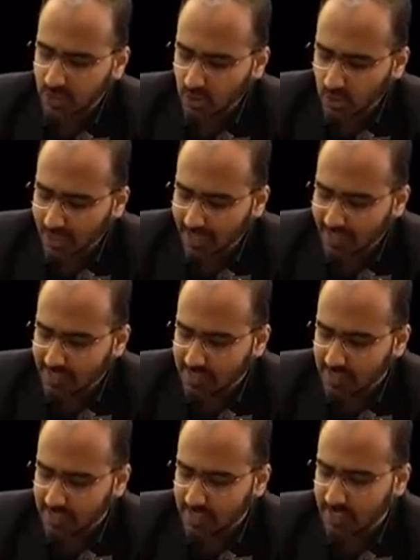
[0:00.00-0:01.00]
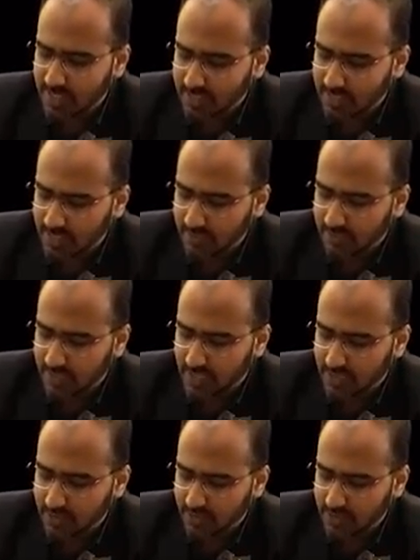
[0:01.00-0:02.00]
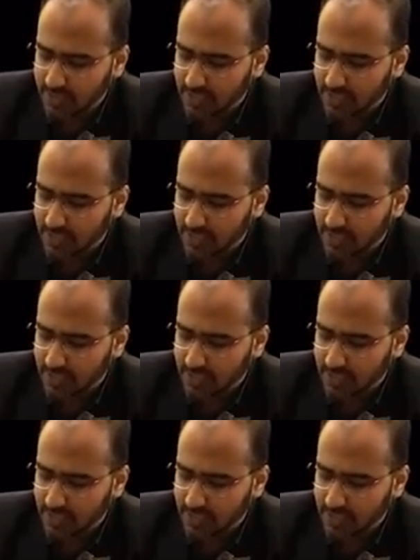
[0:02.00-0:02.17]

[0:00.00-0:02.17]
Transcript: No anesthesia is seen with Antonox.